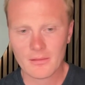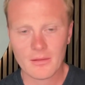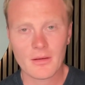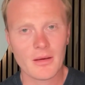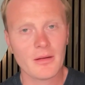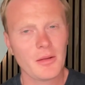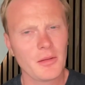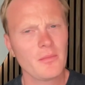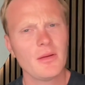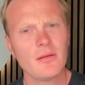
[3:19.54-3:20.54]
And as
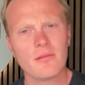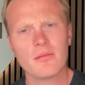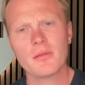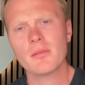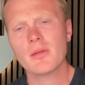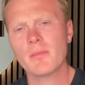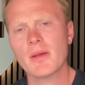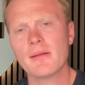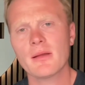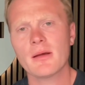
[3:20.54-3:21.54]
somebody who's
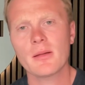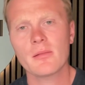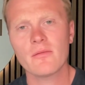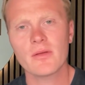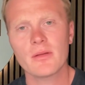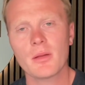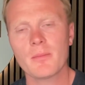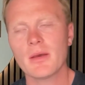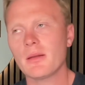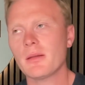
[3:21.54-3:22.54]
specialized within the
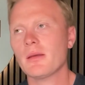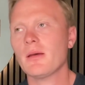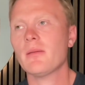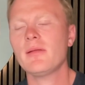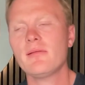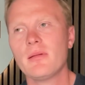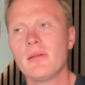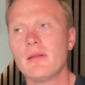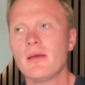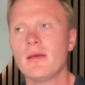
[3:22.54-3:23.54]
space, I'm interested
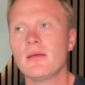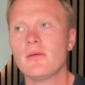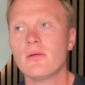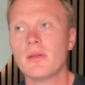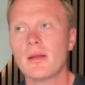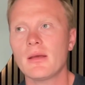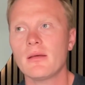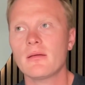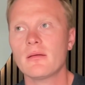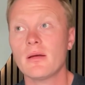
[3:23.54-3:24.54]
to hear your take,
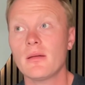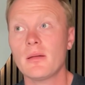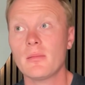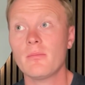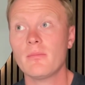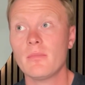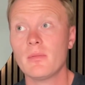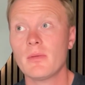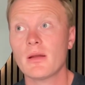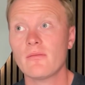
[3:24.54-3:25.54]
and it's
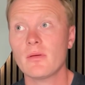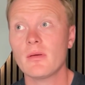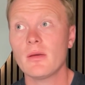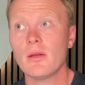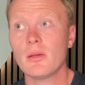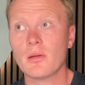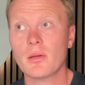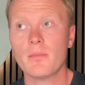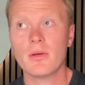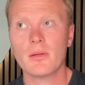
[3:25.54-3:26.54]
kind of a source
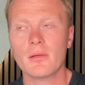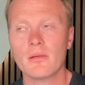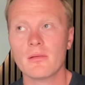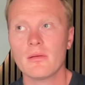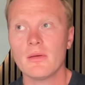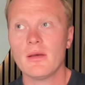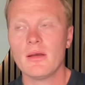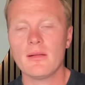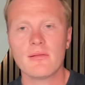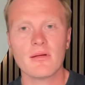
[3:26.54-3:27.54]
of personal
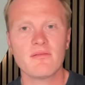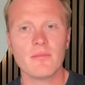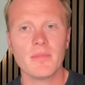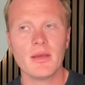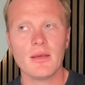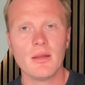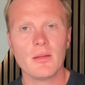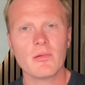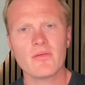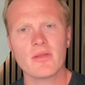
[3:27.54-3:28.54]
interest for me, is
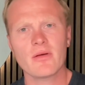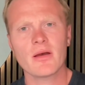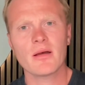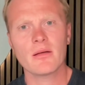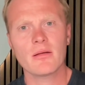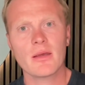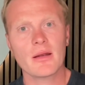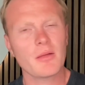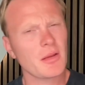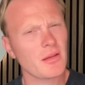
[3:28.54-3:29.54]
whether there are kind
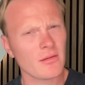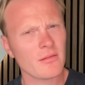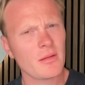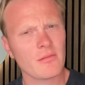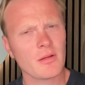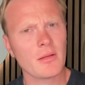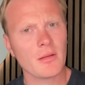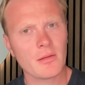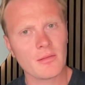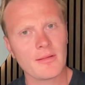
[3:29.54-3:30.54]
of security risks
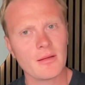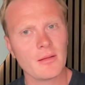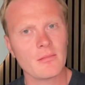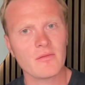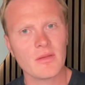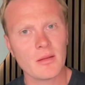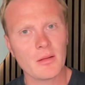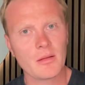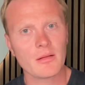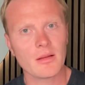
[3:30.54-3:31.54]
associated with
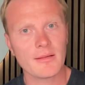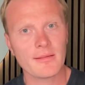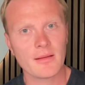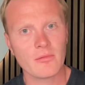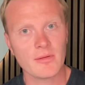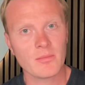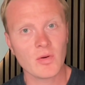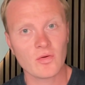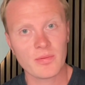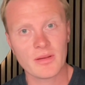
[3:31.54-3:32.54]
these large language
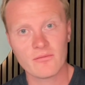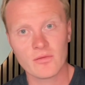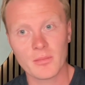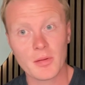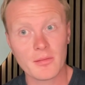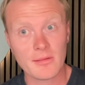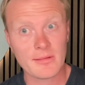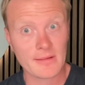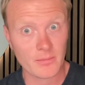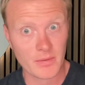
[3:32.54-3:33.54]
model platforms, such as
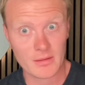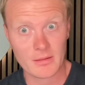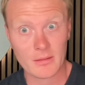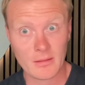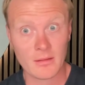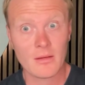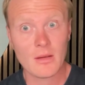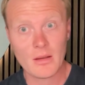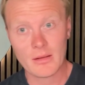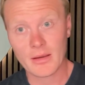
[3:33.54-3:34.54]
ChatGPT,
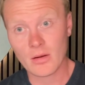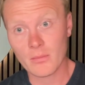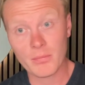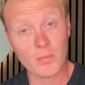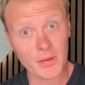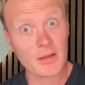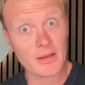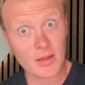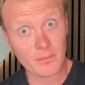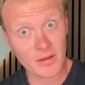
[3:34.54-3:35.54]
like on public
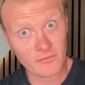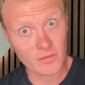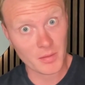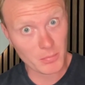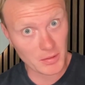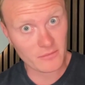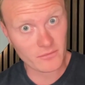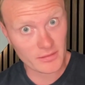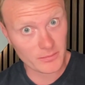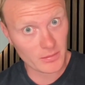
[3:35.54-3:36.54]
cloud platforms
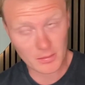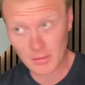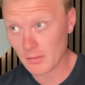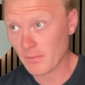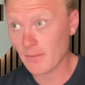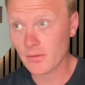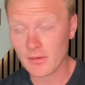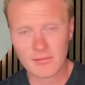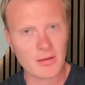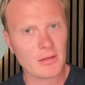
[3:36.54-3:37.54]
specifically, because people are
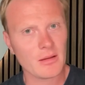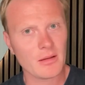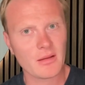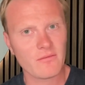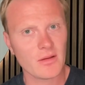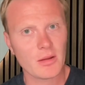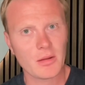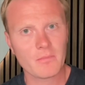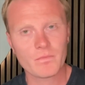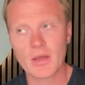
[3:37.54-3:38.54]
treating it as if
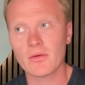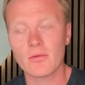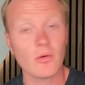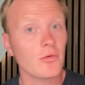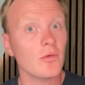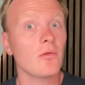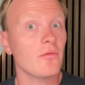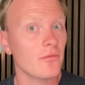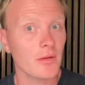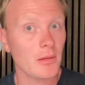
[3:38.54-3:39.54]
it's, I don't know, Google,
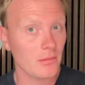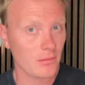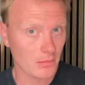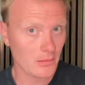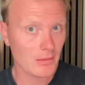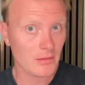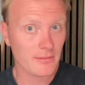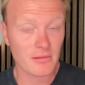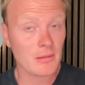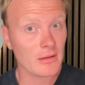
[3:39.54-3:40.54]
for instance,
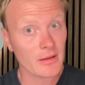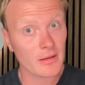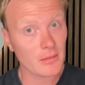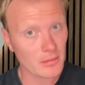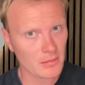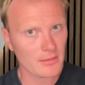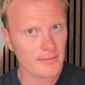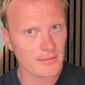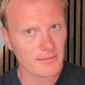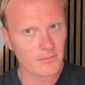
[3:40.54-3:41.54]
treating it like it's a search
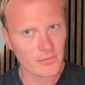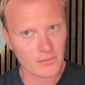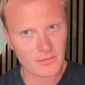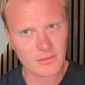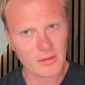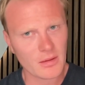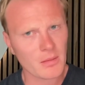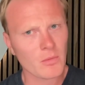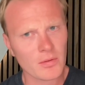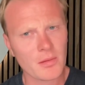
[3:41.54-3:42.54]
engine, but there's
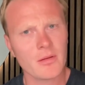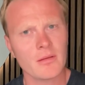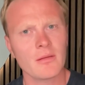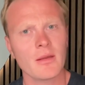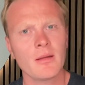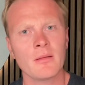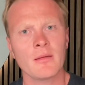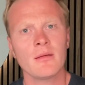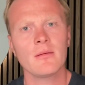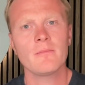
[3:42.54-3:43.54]
more to it than that, isn't there?